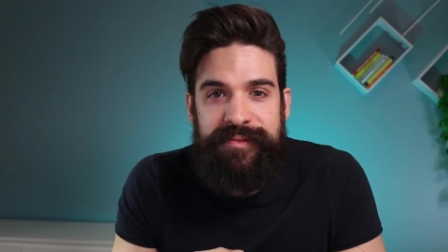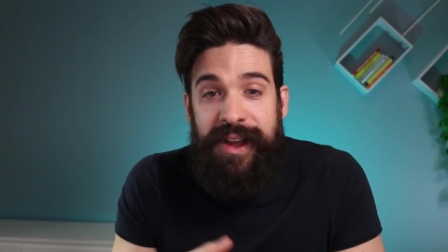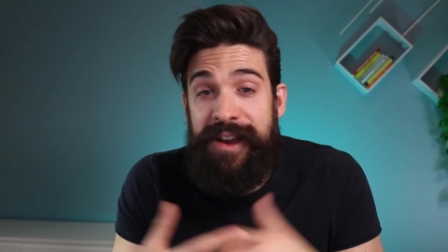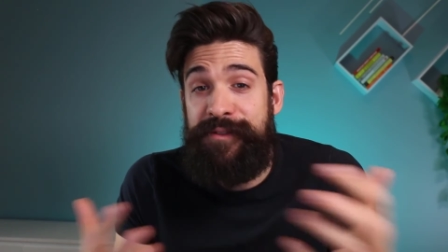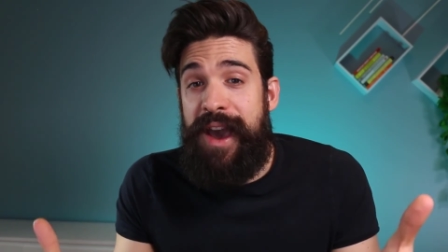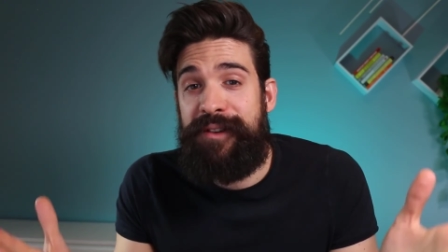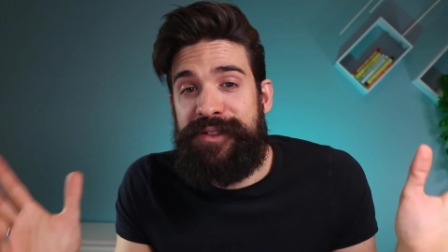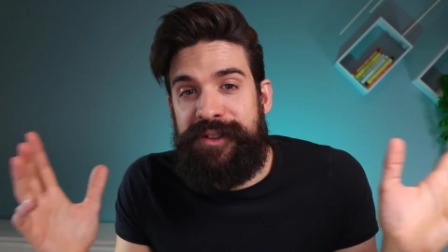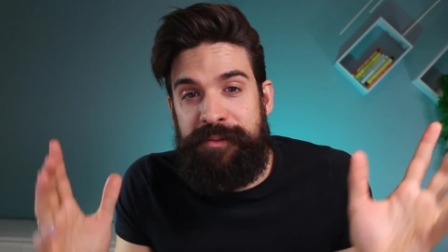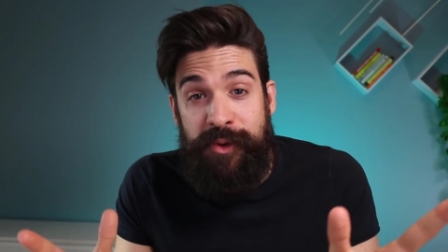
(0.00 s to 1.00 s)
Now, if you
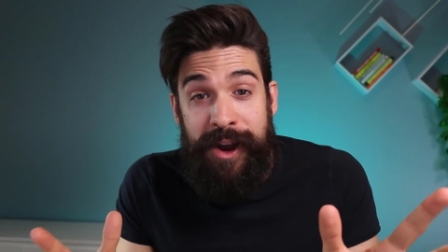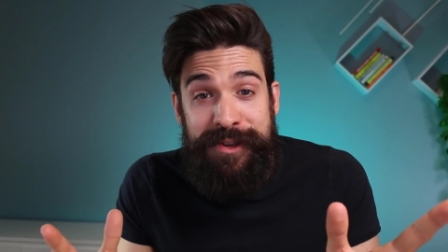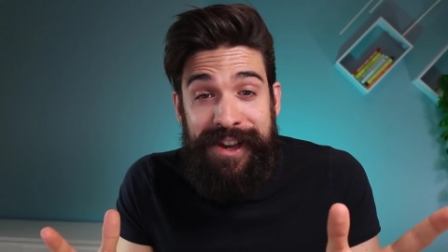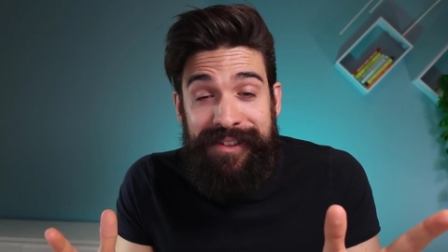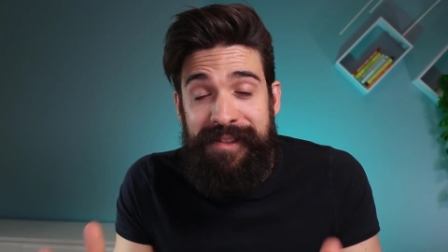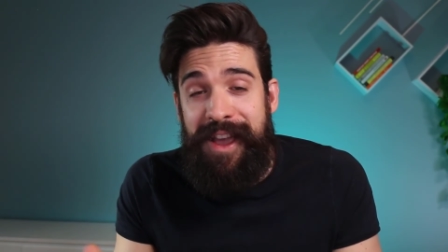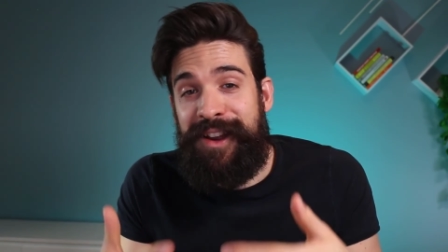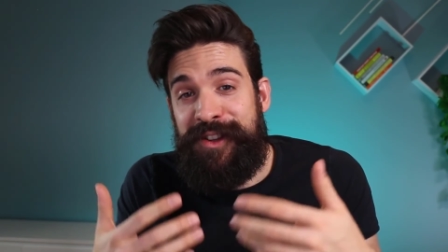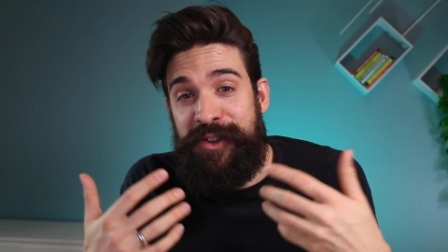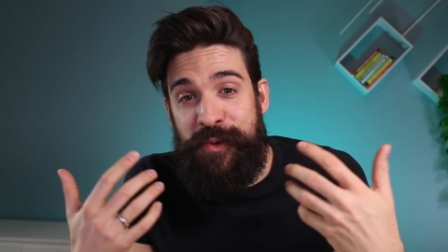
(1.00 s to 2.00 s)
haven't subscribed yet
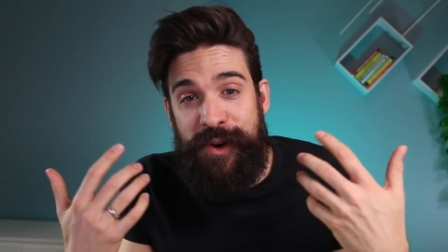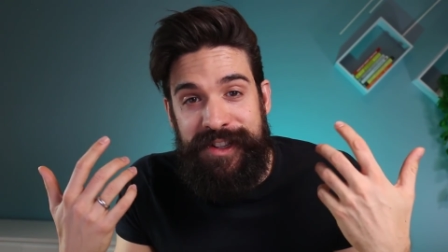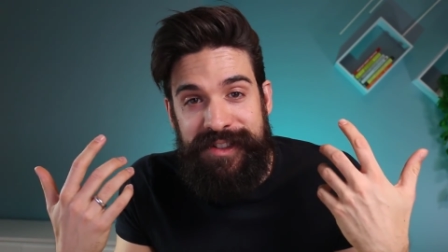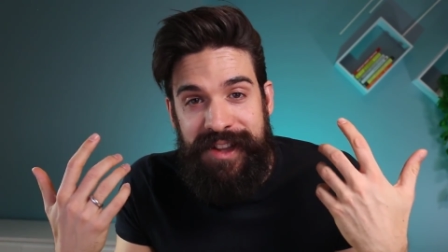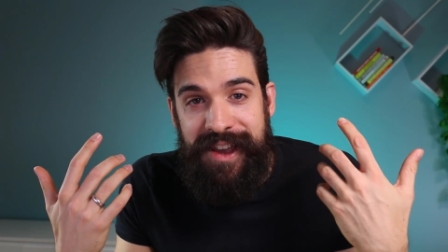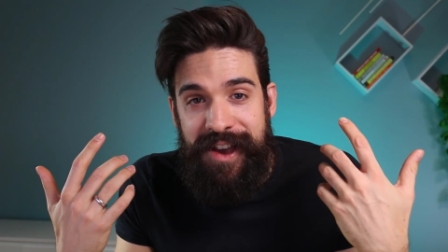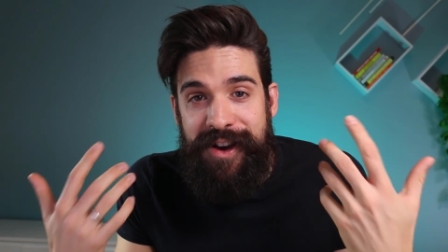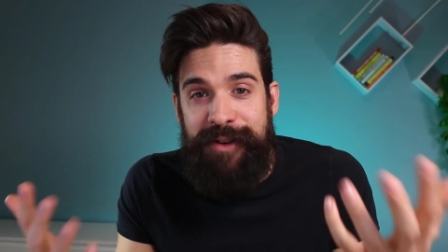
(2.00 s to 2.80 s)
and you want to stay